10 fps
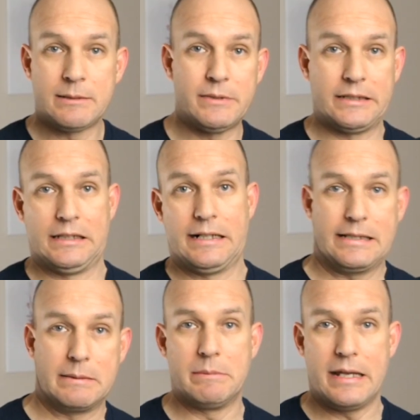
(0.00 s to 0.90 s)
by the
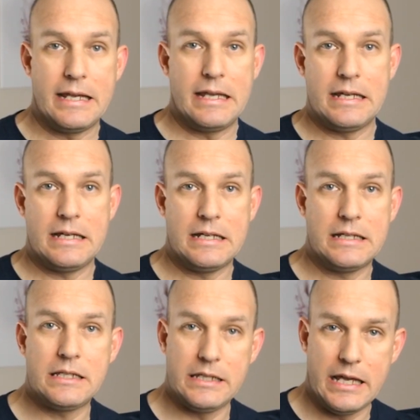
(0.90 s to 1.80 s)
likes of me.
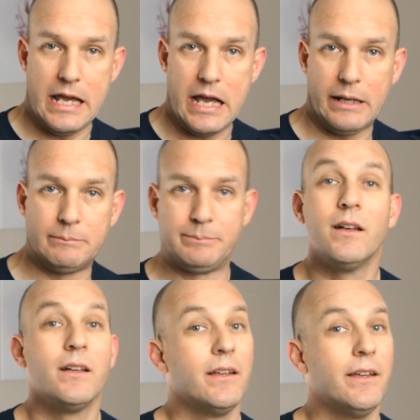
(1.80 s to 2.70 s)
Yeah.
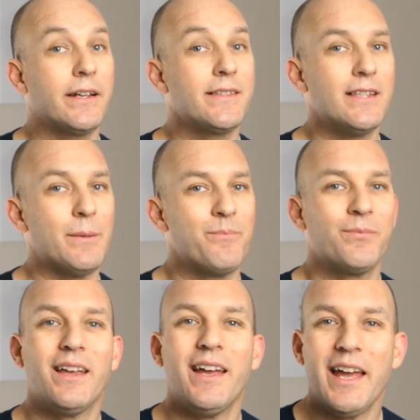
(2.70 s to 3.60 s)
Next tip,
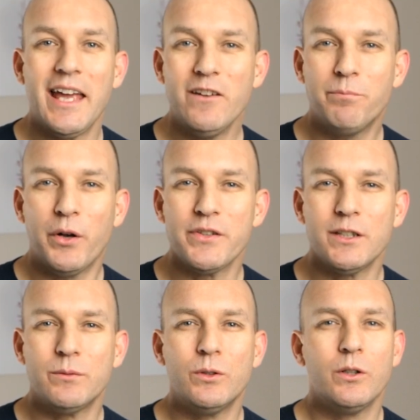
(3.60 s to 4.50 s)
if
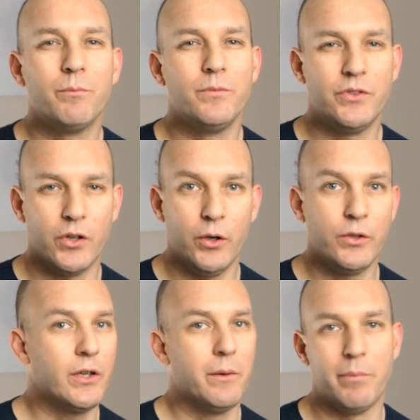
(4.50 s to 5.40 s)
possible,
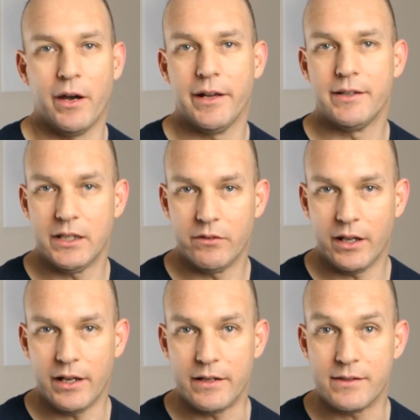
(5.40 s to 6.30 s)
don't buy D V
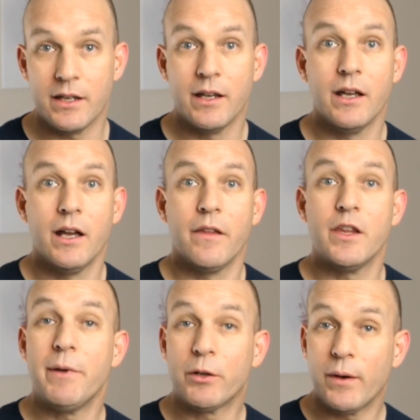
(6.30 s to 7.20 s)
Ds.
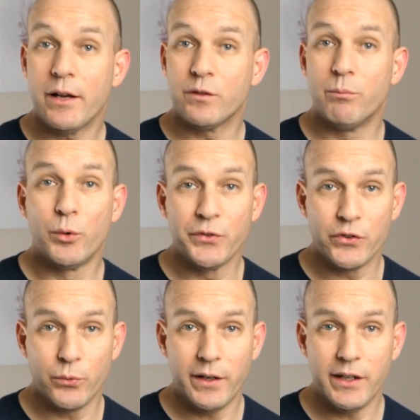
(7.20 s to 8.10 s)
They've been around for more than
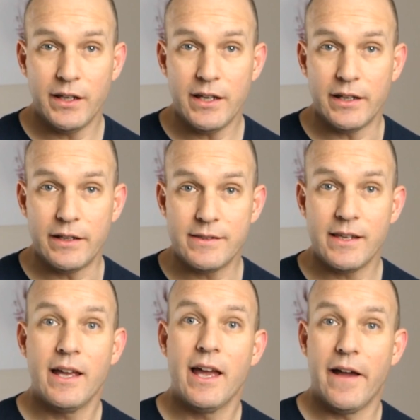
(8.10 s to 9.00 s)
twenty years,
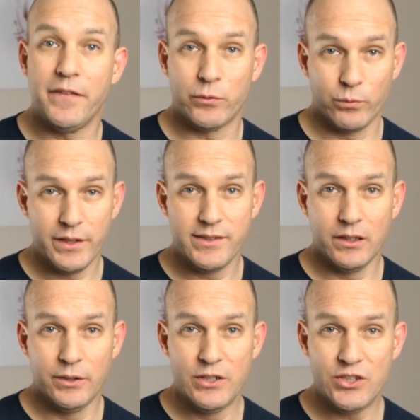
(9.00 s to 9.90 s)
and the
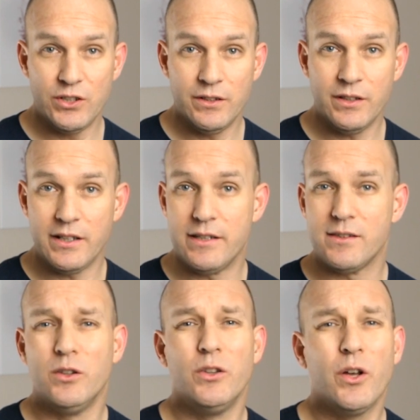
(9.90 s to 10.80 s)
resolution
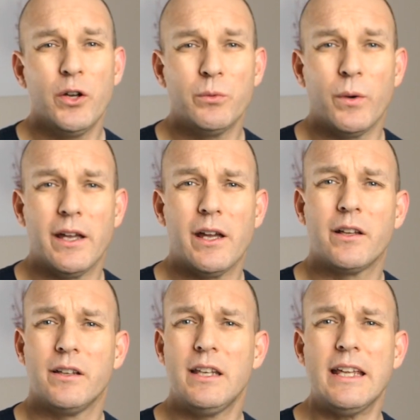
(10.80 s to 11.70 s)
is nowhere
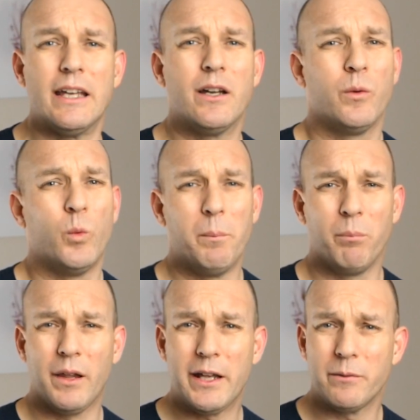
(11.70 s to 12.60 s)
near what
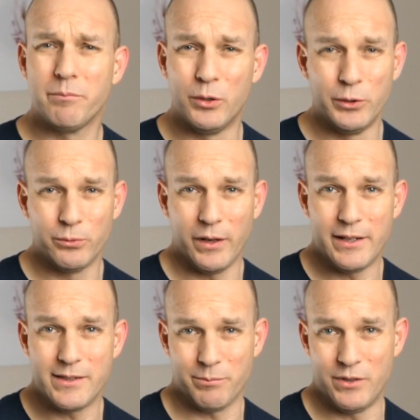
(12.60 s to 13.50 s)

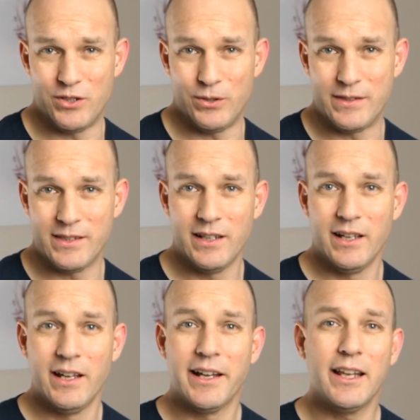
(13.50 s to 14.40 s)
Blu-rays produce,
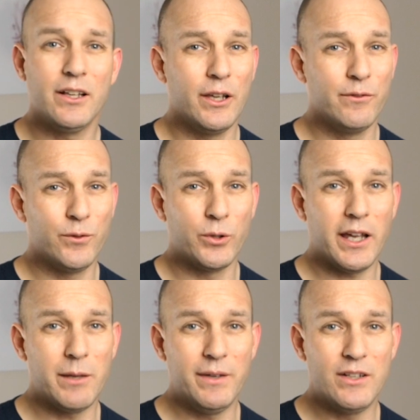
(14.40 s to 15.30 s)
let alone four
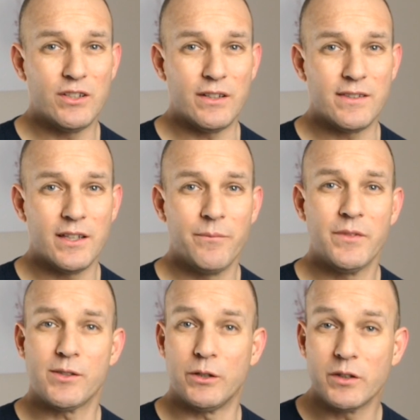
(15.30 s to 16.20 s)
K pictures.
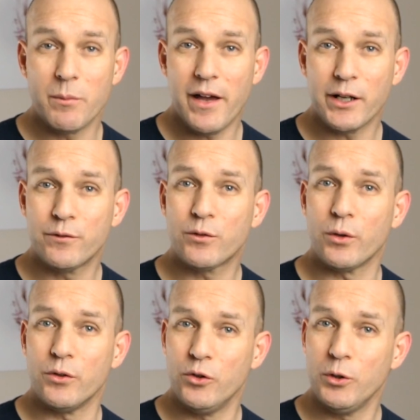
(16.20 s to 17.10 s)
So if you're in the market
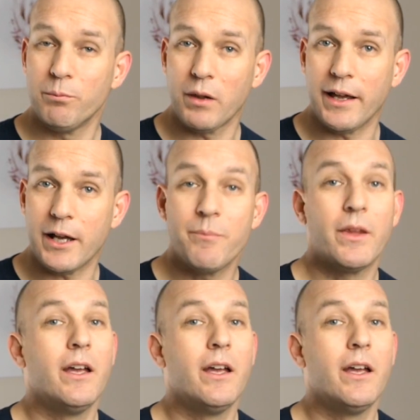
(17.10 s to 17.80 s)
for a new player,